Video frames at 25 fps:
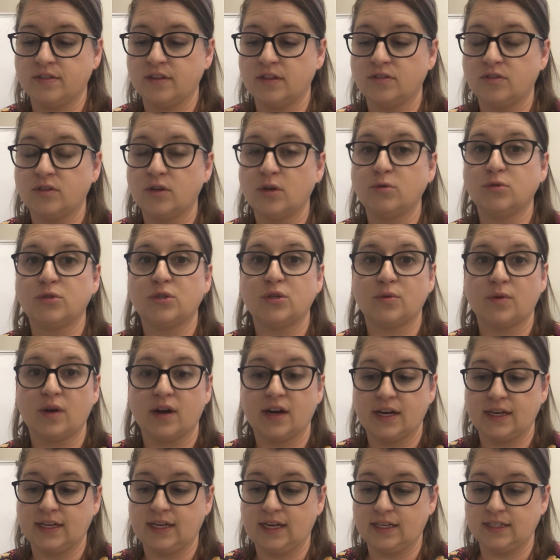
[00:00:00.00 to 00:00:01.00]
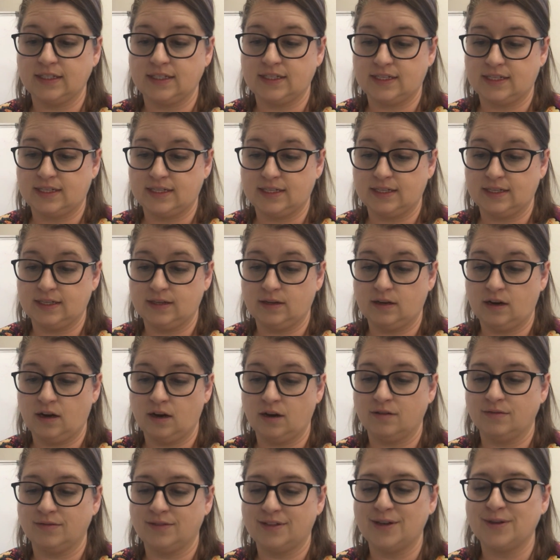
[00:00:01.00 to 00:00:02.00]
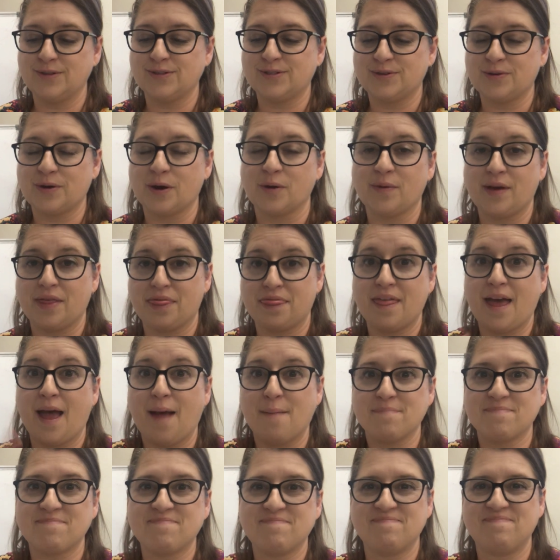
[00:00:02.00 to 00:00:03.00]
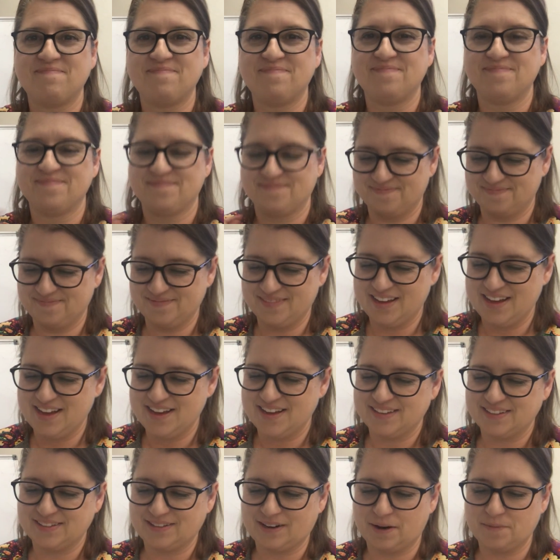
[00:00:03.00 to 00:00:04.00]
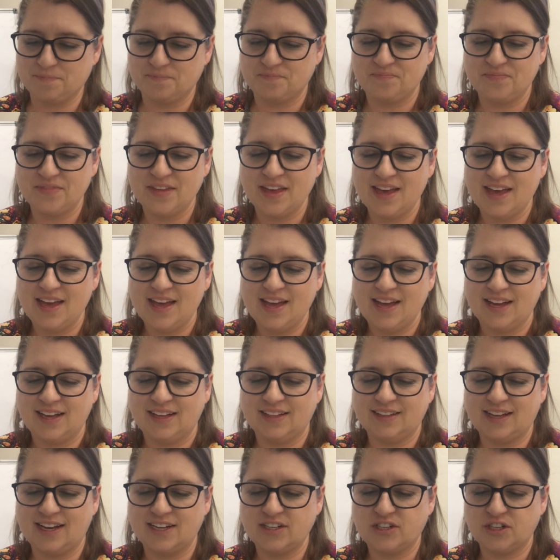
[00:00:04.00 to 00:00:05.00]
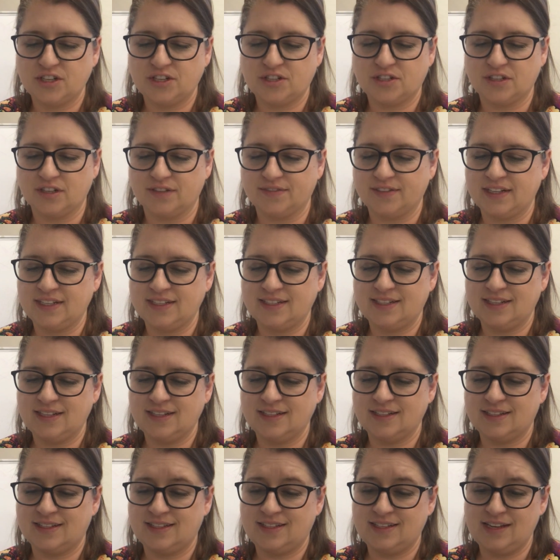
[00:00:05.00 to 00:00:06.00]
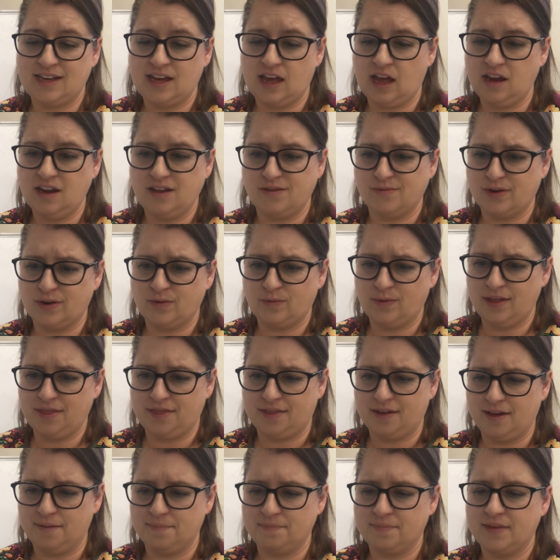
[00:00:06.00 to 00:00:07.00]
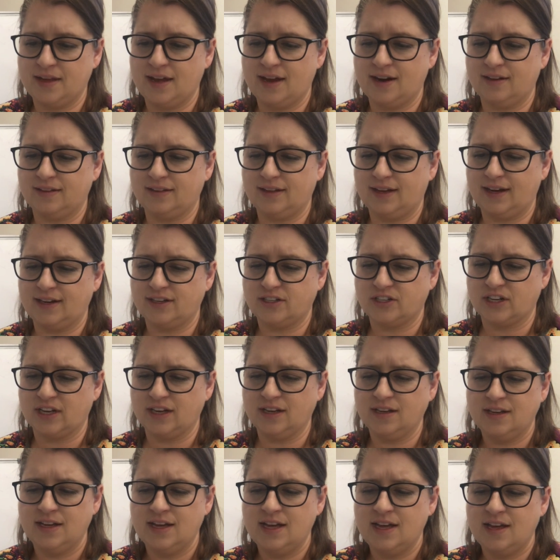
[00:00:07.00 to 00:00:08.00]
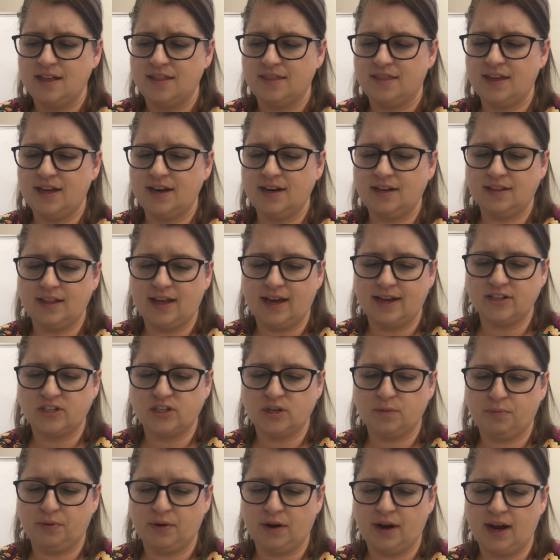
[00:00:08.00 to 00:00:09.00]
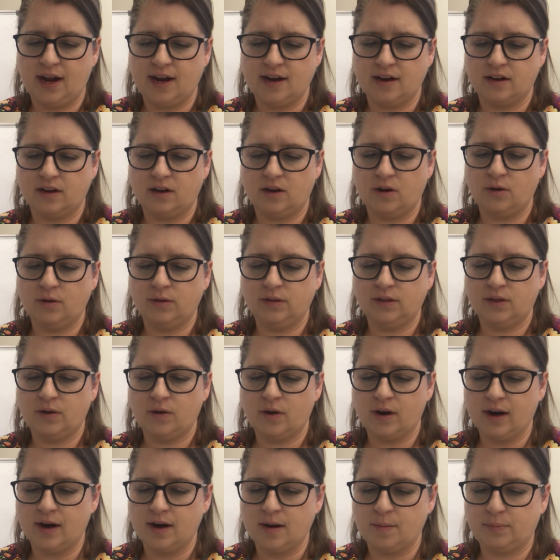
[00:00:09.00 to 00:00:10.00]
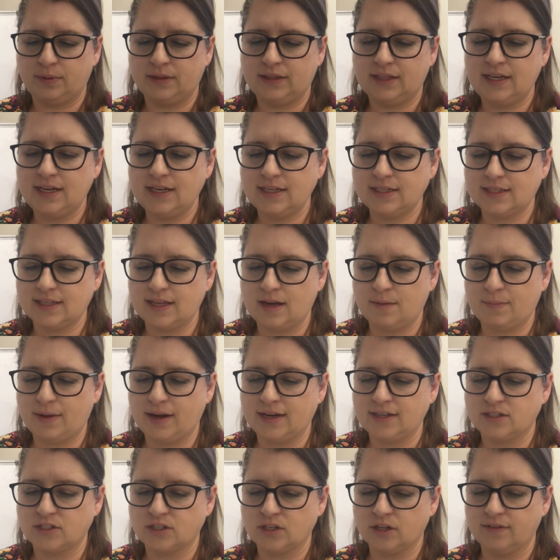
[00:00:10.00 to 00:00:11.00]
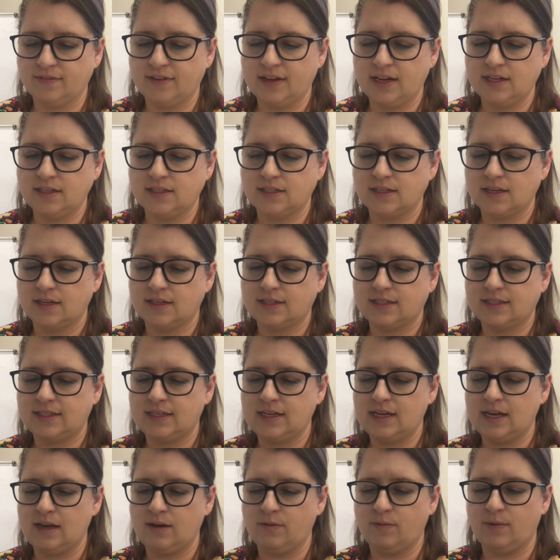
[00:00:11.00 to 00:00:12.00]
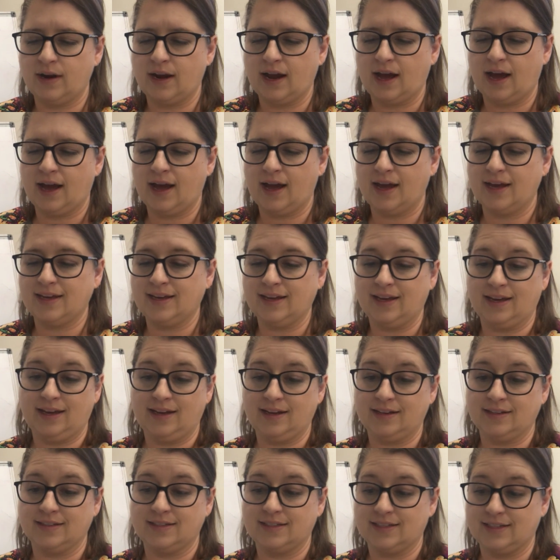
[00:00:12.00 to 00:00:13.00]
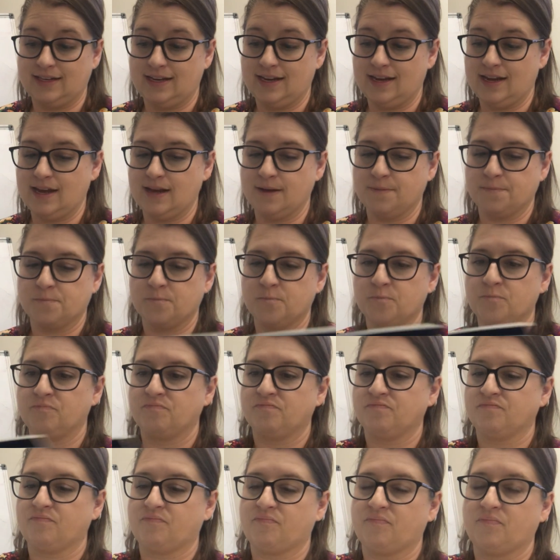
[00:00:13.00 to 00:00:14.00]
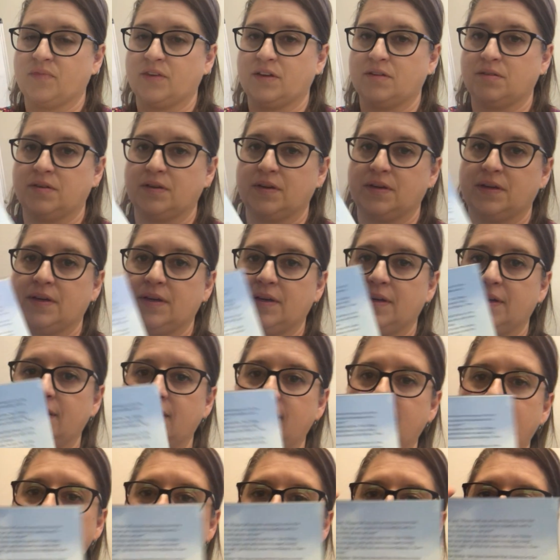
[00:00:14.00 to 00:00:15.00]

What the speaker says: than those who are against, or those who are with them." Sorry. Elisha's servant didn't see anyone with him and Elisha. Then Elisha prayed, "Oh Lord, please let my servant see what I can see." Okay.